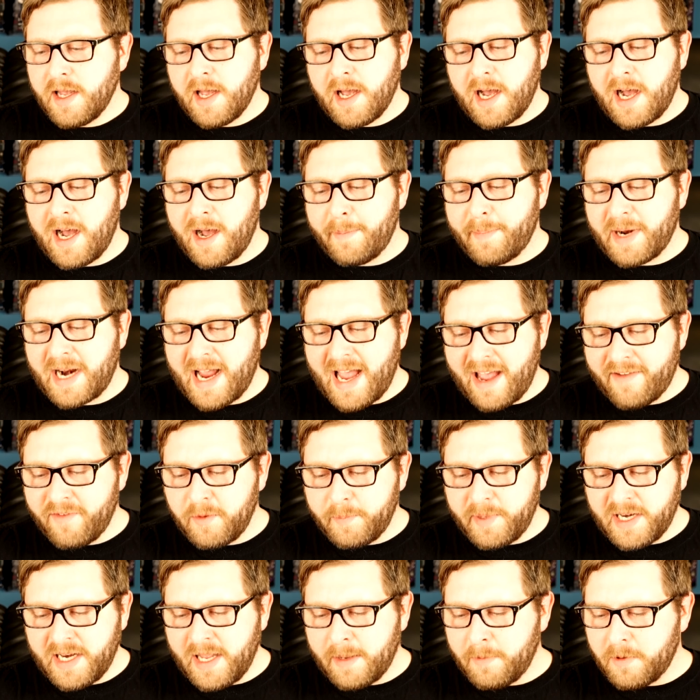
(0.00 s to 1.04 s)
but I haven't
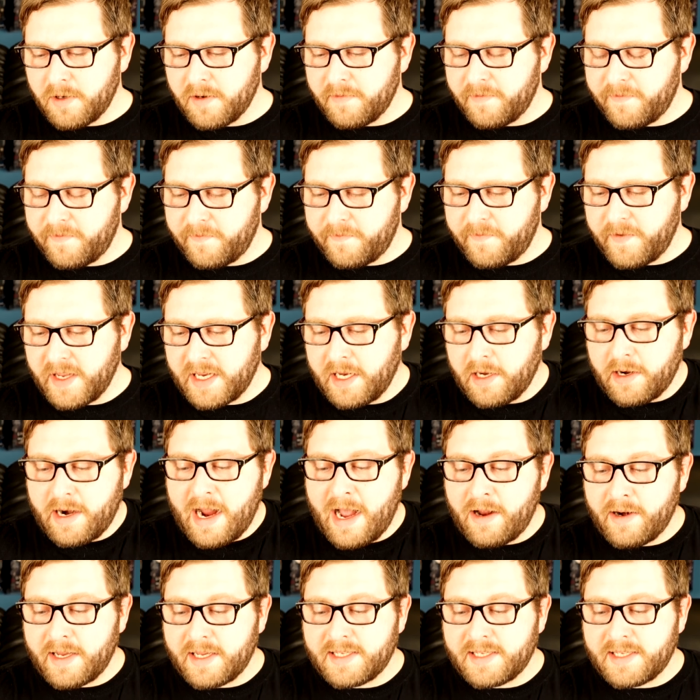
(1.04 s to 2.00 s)
been able to figure out